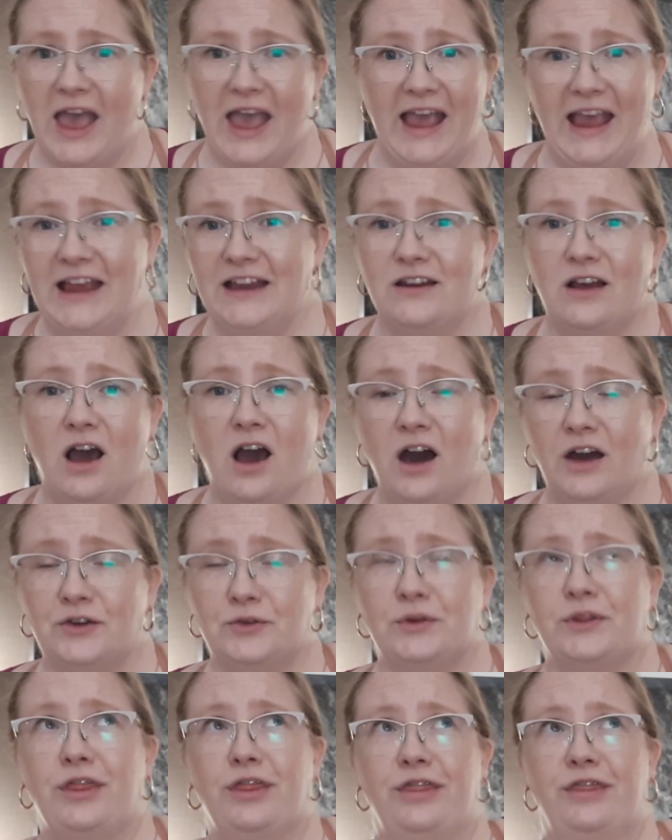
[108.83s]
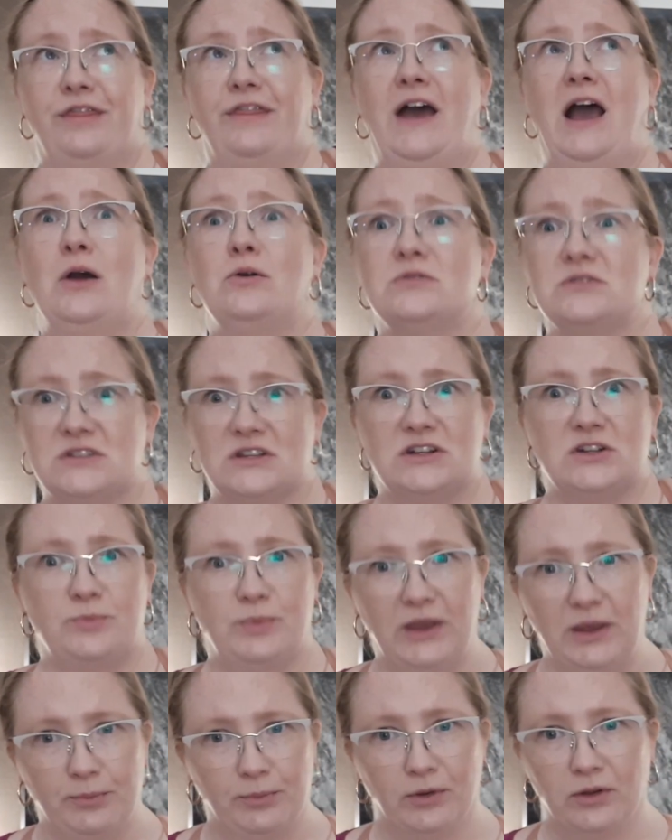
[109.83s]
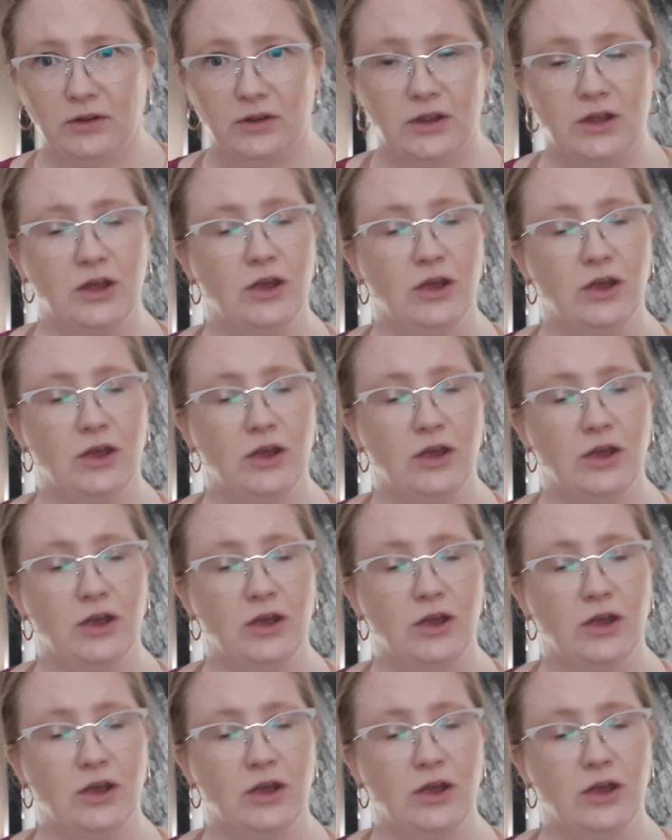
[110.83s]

800,000 people